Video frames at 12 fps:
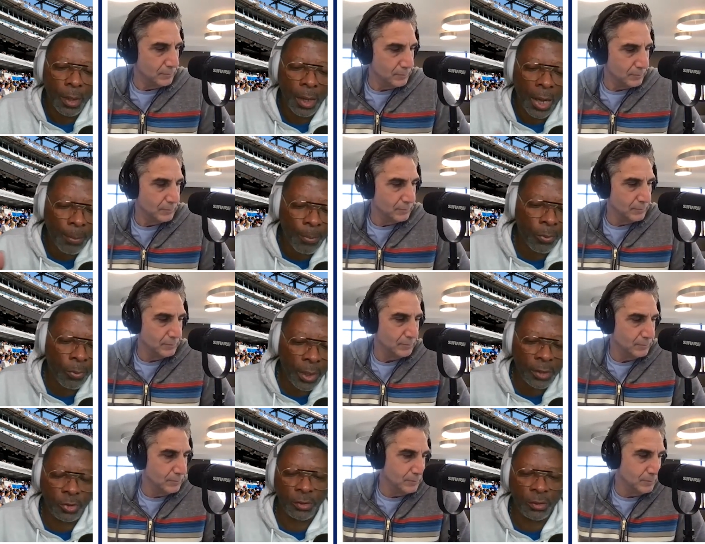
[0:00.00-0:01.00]

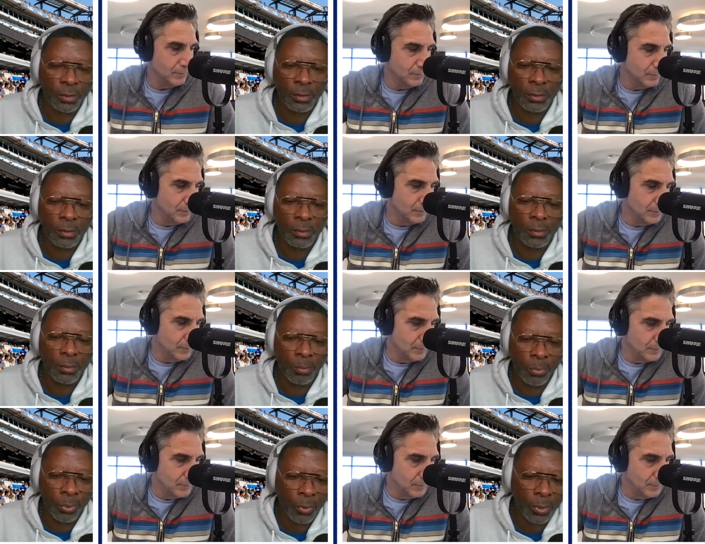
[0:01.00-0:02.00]
Speaker 1: operation
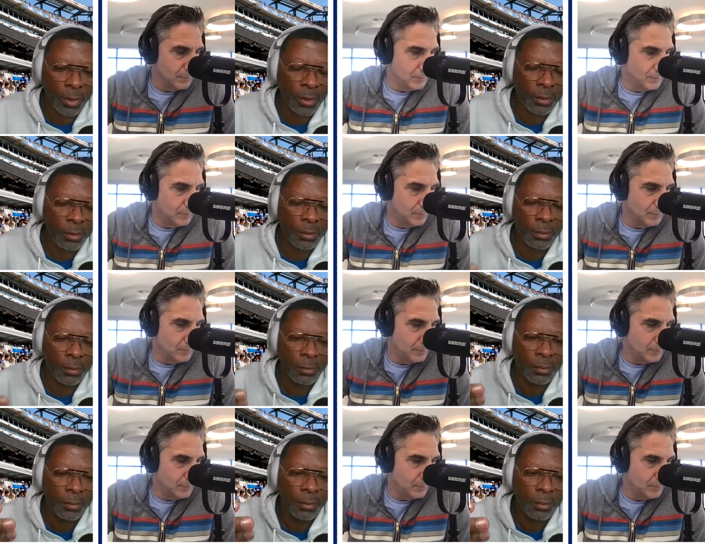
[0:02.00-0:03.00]
broken,
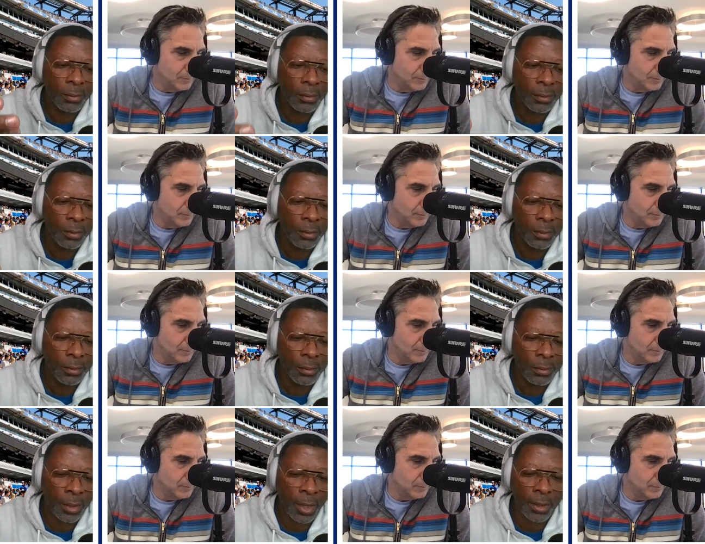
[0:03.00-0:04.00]

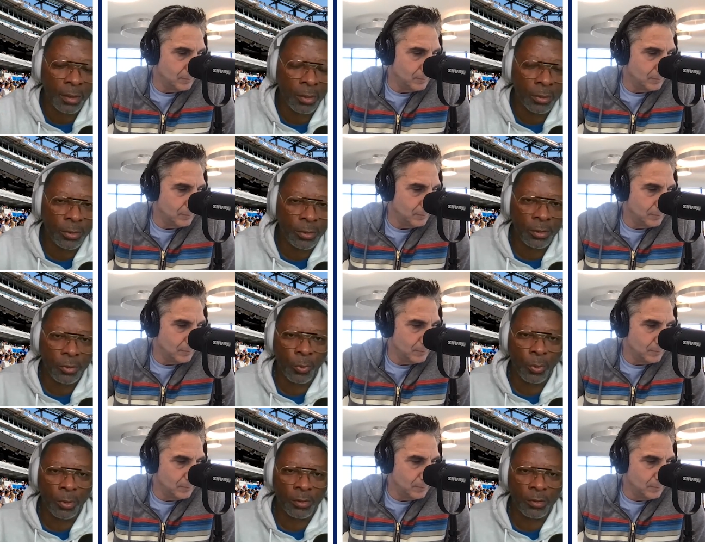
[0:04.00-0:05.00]
not coaching
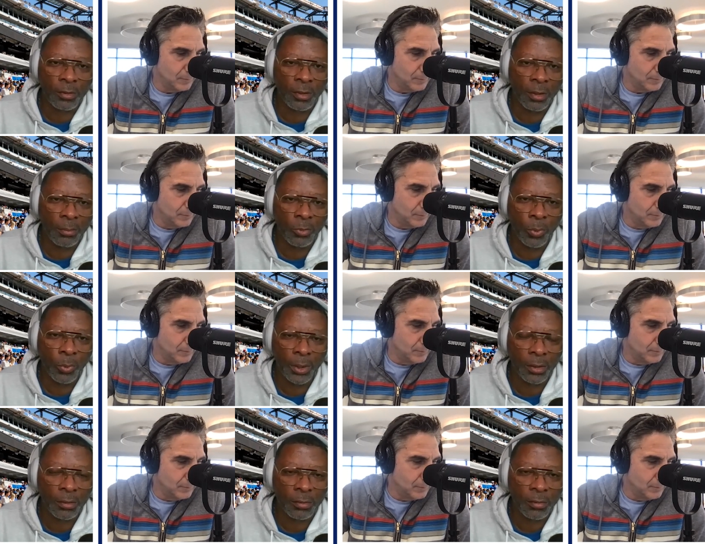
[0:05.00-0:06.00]
towards a team's
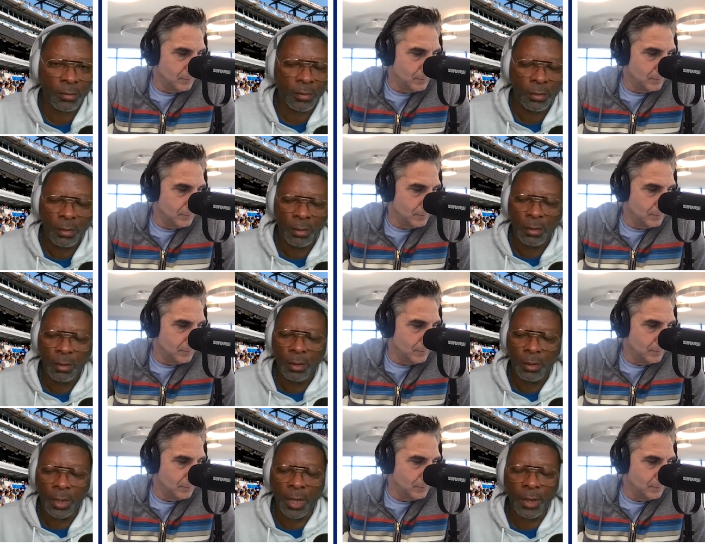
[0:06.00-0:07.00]
weakness,
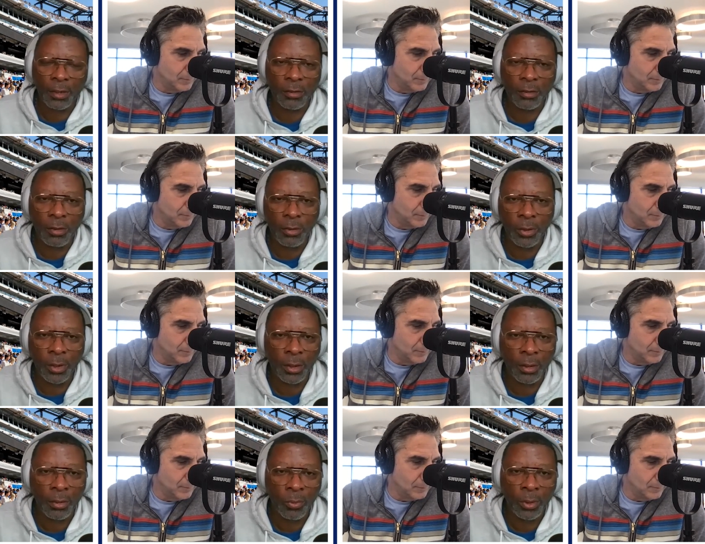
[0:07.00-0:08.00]
not
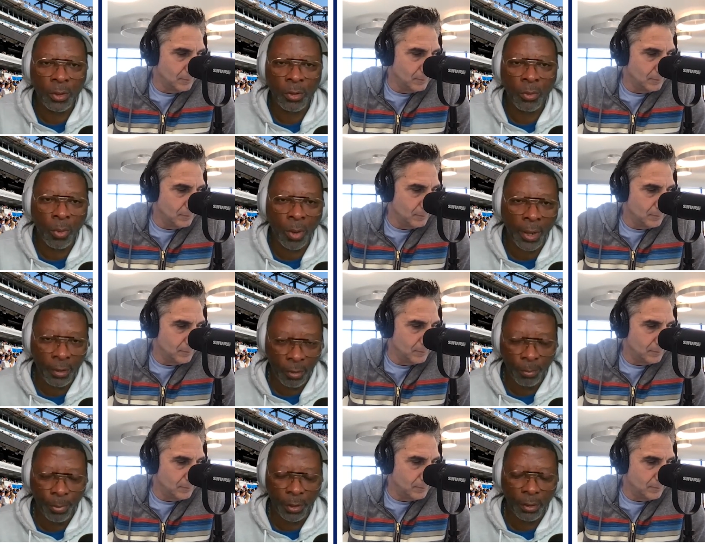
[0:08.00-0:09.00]
executing when you're wide
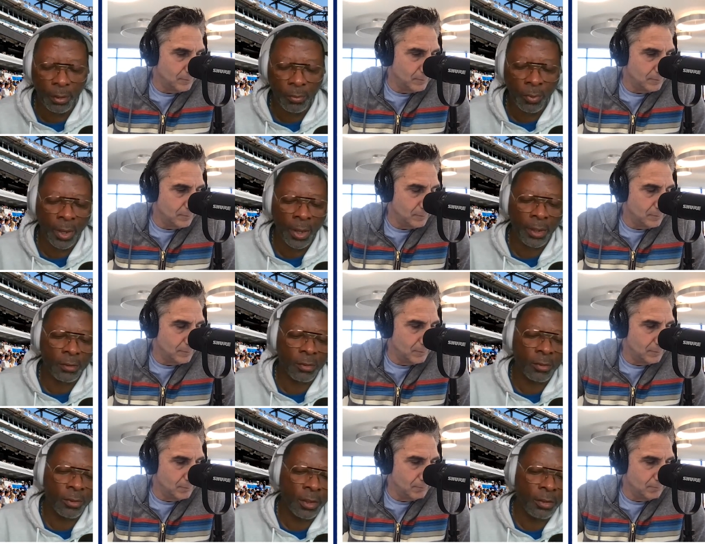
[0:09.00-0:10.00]
open, right?
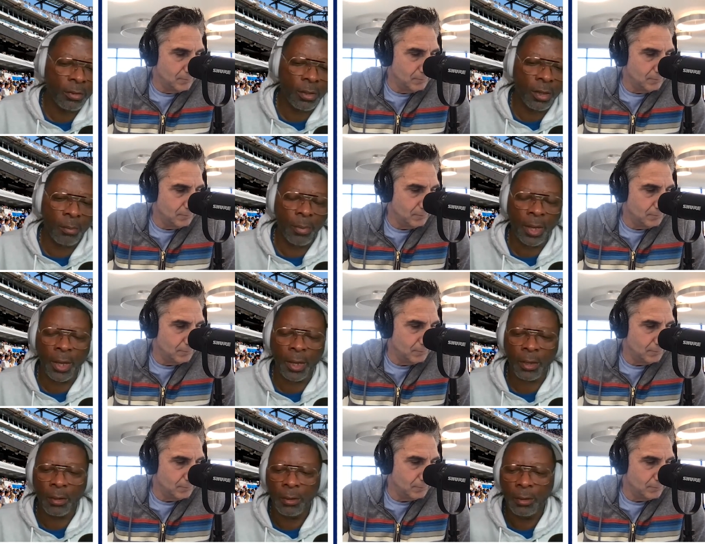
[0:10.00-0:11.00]
So then you come back